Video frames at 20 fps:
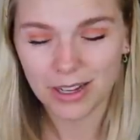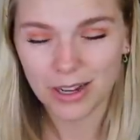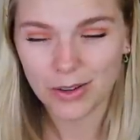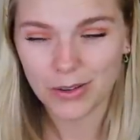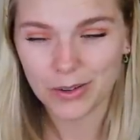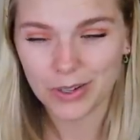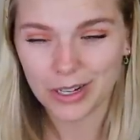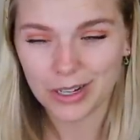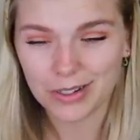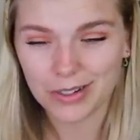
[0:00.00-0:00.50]

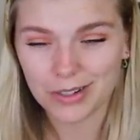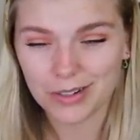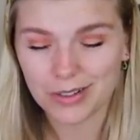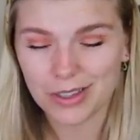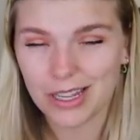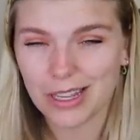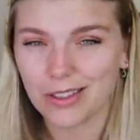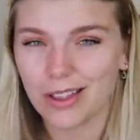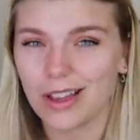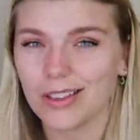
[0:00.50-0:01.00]
according to
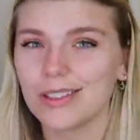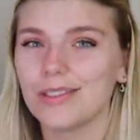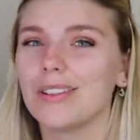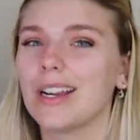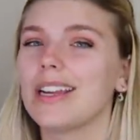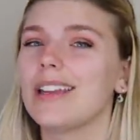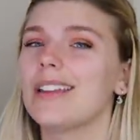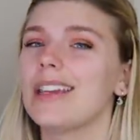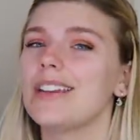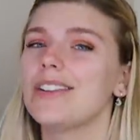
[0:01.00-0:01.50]
the laws and
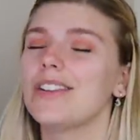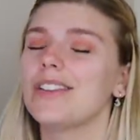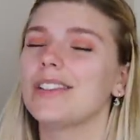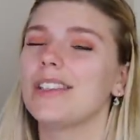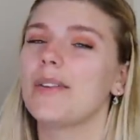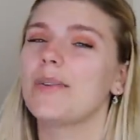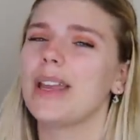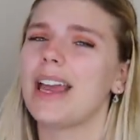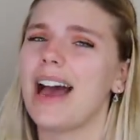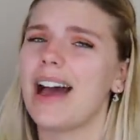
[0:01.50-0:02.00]
regulations
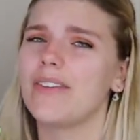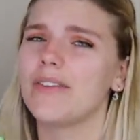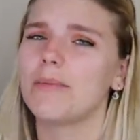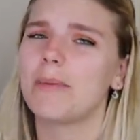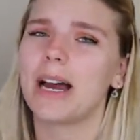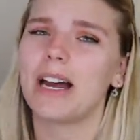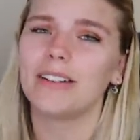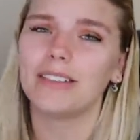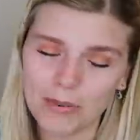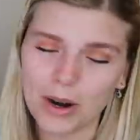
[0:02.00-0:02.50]
that we have
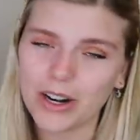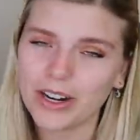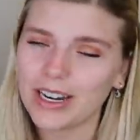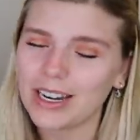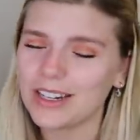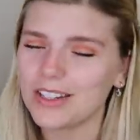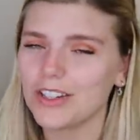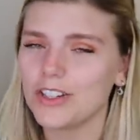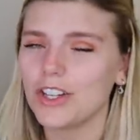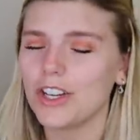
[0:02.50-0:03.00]
about
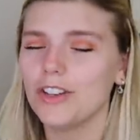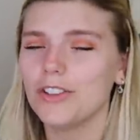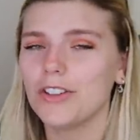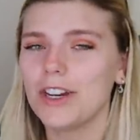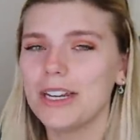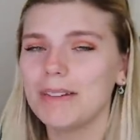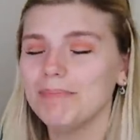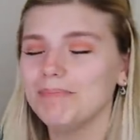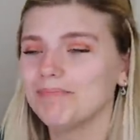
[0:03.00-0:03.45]
marketing to children.